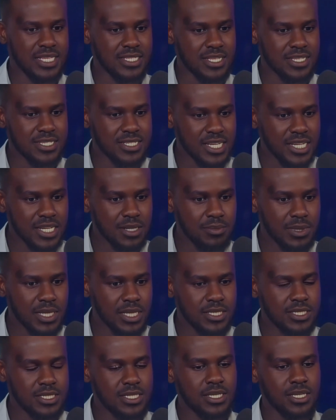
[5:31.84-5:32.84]
the
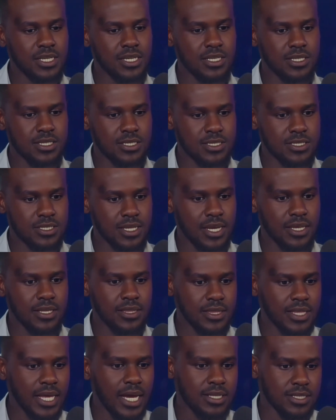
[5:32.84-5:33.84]
sustainability is
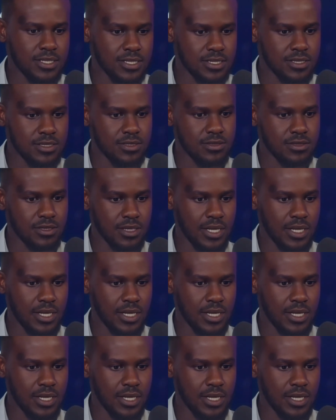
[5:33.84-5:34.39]
in that,